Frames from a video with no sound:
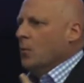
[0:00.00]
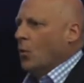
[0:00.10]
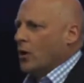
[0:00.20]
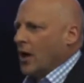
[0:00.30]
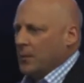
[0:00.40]

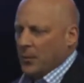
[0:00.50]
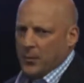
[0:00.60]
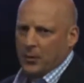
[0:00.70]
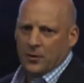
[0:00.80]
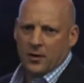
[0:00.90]
more
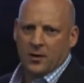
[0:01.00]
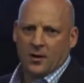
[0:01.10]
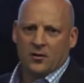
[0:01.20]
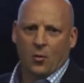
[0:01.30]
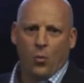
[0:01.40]
capability
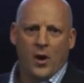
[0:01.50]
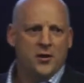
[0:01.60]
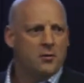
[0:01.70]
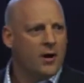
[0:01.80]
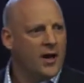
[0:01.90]
than
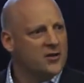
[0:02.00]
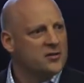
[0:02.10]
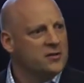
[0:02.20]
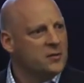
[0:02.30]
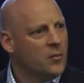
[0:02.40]
when you are
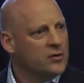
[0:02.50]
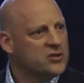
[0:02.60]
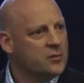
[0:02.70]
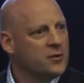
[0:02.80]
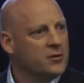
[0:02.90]
actually
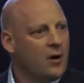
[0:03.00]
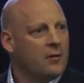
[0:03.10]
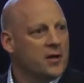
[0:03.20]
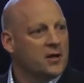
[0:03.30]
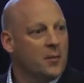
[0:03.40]
demonstrably
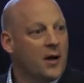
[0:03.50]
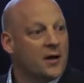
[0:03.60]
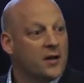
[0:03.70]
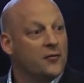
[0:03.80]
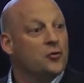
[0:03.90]
growing in the
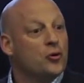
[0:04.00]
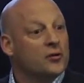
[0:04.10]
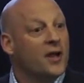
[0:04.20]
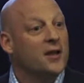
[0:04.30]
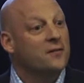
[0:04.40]
market. If you do
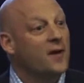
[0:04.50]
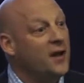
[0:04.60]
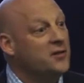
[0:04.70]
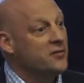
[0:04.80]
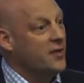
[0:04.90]
not take
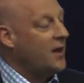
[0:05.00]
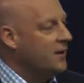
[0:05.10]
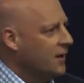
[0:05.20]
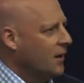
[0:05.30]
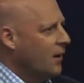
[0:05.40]
advantage of
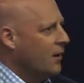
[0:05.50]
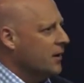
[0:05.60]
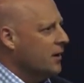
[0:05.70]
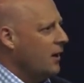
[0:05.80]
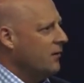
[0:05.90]
that, I
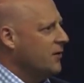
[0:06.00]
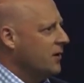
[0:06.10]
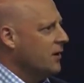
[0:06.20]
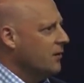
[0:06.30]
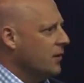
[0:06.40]
can
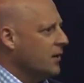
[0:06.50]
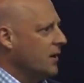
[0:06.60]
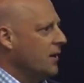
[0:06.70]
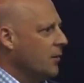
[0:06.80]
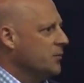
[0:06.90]
guarantee you're not going to
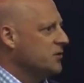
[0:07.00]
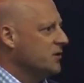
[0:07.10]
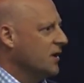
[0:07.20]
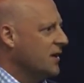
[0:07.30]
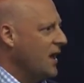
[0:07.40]
get that
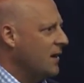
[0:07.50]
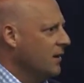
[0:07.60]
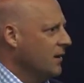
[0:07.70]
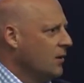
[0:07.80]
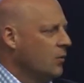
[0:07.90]
opportunity again
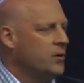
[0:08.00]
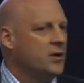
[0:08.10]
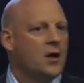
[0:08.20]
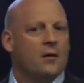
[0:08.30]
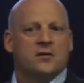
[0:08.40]
when
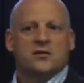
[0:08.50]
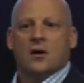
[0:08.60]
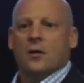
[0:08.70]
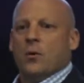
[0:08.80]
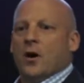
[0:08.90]
you're going
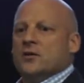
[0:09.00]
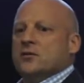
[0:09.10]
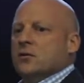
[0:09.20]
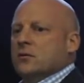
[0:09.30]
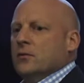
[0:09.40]

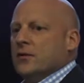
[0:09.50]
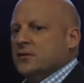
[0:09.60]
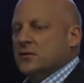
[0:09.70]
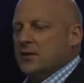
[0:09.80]
sideways or there's a